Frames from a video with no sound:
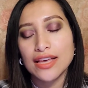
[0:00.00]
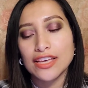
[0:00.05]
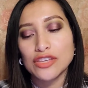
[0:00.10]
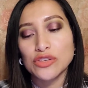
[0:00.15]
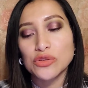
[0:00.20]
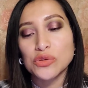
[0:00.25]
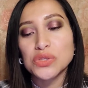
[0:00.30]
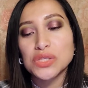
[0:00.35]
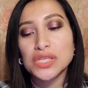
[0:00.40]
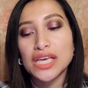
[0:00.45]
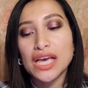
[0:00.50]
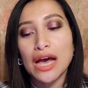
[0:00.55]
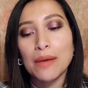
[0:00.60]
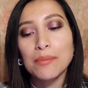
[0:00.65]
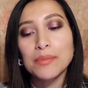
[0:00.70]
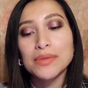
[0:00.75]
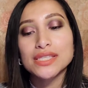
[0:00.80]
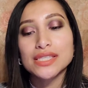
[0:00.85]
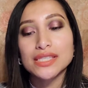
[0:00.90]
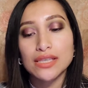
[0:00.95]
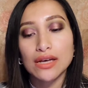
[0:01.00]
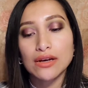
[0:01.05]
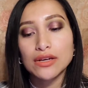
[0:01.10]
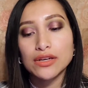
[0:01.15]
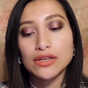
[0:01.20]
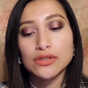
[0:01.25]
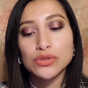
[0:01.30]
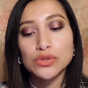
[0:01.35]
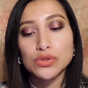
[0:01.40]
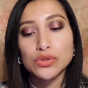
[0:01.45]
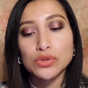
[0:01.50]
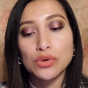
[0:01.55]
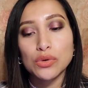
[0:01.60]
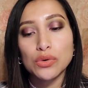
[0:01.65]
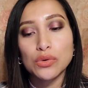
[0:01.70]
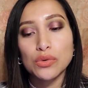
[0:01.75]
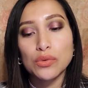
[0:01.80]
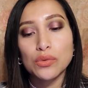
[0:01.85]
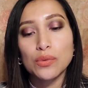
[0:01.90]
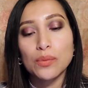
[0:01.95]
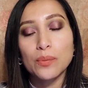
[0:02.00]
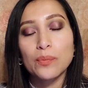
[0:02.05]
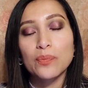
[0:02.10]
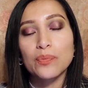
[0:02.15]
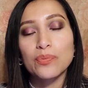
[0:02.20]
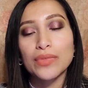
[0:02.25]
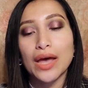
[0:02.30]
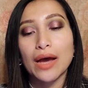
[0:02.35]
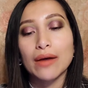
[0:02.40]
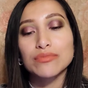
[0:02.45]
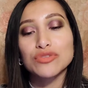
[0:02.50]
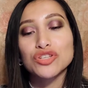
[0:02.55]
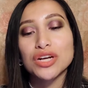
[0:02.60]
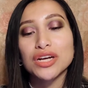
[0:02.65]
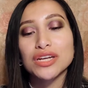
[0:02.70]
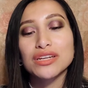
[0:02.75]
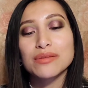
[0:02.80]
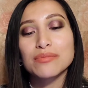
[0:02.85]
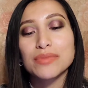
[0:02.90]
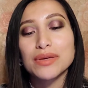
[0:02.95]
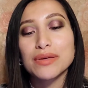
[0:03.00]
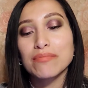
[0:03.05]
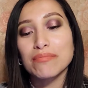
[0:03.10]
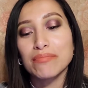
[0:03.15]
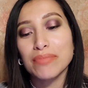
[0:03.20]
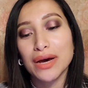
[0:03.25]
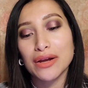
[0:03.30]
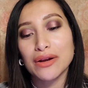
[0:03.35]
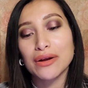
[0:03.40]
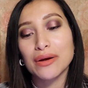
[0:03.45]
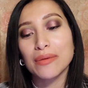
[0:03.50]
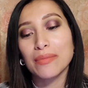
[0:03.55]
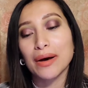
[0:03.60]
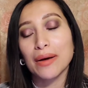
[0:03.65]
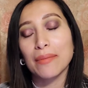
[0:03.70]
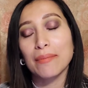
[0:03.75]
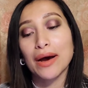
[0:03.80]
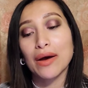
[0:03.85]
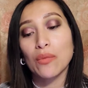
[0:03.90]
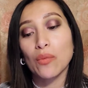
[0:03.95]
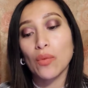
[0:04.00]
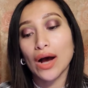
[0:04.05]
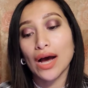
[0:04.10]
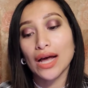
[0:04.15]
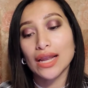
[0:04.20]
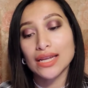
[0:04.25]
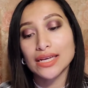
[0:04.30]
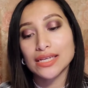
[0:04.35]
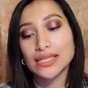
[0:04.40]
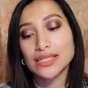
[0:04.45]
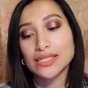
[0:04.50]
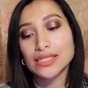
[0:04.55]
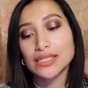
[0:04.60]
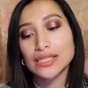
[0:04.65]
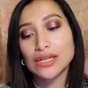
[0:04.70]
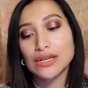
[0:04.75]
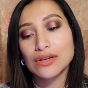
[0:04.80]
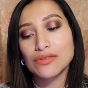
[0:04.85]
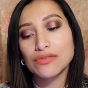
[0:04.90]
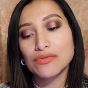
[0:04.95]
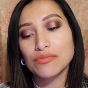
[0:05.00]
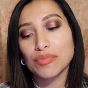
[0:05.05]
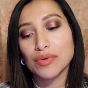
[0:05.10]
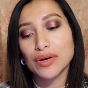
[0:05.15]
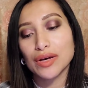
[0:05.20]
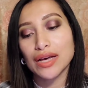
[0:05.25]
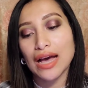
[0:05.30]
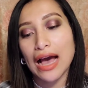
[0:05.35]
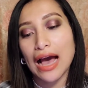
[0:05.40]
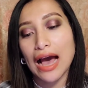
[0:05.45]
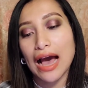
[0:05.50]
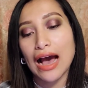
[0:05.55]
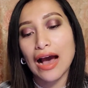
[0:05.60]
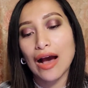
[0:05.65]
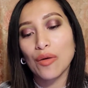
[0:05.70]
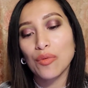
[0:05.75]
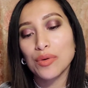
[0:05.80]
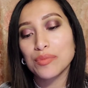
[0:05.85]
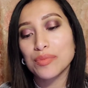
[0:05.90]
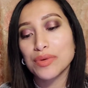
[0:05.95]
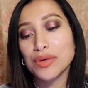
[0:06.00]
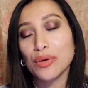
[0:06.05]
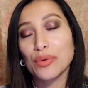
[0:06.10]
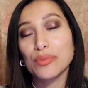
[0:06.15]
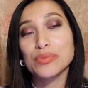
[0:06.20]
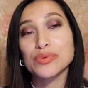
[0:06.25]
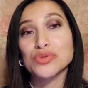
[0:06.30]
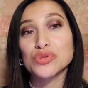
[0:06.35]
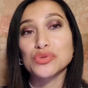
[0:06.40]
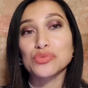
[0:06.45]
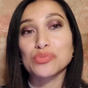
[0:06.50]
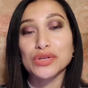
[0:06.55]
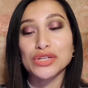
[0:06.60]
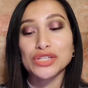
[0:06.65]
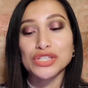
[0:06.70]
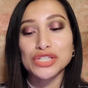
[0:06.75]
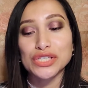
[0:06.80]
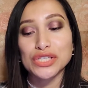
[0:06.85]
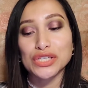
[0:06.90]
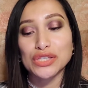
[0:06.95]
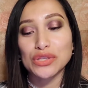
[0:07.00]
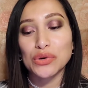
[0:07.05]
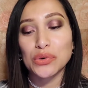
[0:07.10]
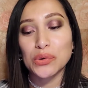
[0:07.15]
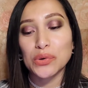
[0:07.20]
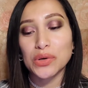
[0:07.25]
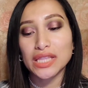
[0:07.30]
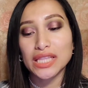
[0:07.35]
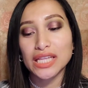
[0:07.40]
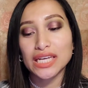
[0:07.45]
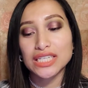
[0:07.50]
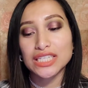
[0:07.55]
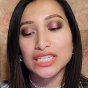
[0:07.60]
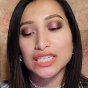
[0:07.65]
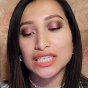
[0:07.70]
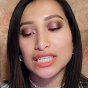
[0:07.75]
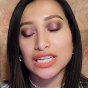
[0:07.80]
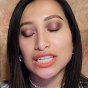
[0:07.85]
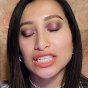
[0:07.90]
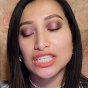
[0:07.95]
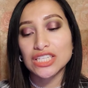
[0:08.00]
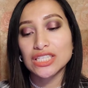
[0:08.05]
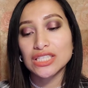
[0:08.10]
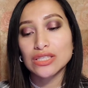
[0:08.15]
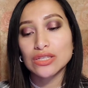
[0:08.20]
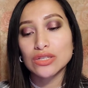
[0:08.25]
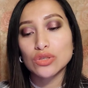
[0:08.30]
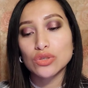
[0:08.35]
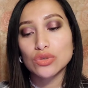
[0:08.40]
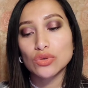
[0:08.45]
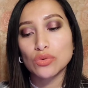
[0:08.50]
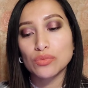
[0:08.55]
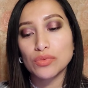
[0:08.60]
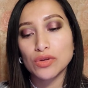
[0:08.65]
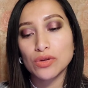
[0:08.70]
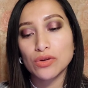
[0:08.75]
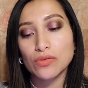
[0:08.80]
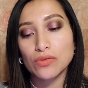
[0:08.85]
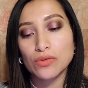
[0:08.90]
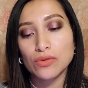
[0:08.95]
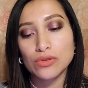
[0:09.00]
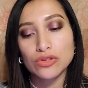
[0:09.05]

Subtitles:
You see, I'm a sucker, so I'm trying to be better about my wallet and stuff, but I would be open to purchasing the whole collection. It just looks so beautiful.